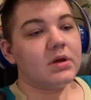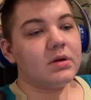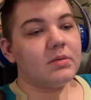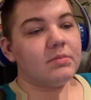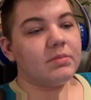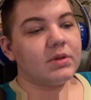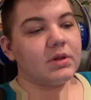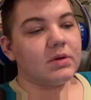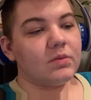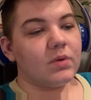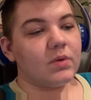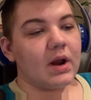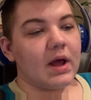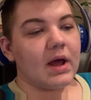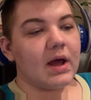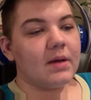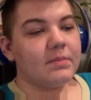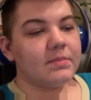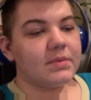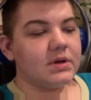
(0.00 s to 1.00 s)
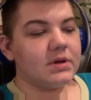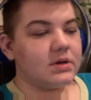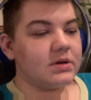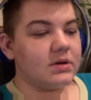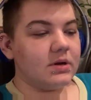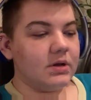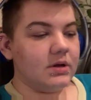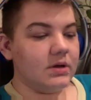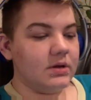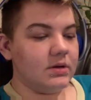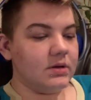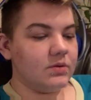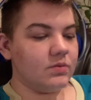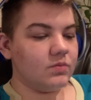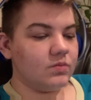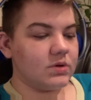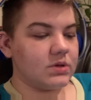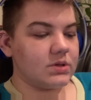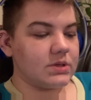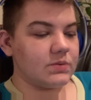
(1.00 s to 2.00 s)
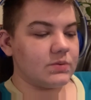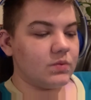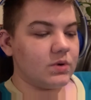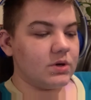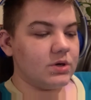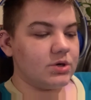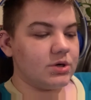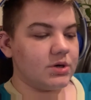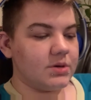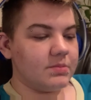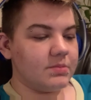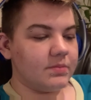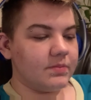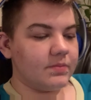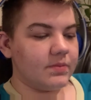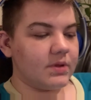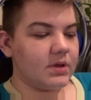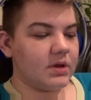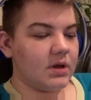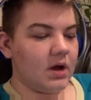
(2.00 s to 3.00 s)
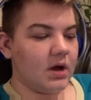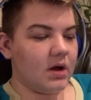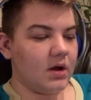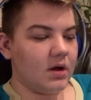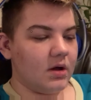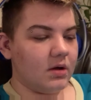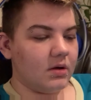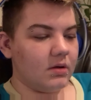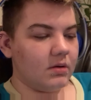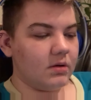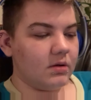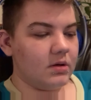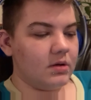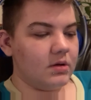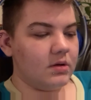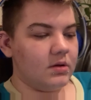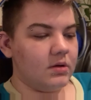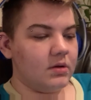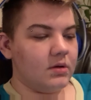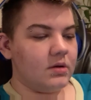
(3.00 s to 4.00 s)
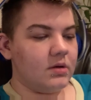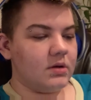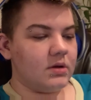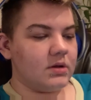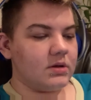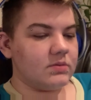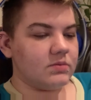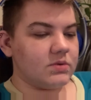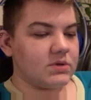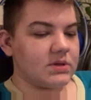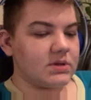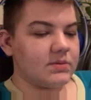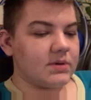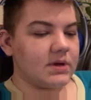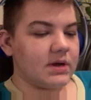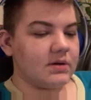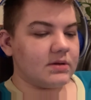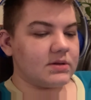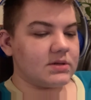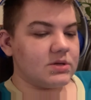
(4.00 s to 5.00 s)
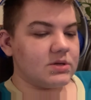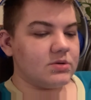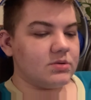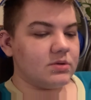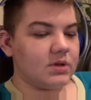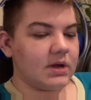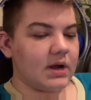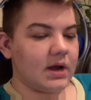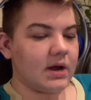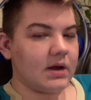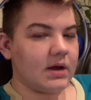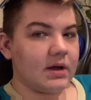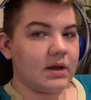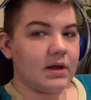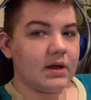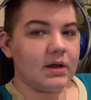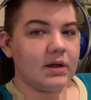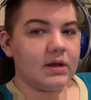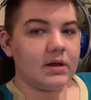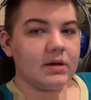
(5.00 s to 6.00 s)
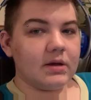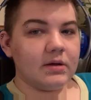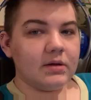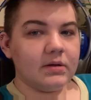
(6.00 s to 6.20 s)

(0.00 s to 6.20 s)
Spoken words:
But then what happened was, in one dream, it was something else too. Like, I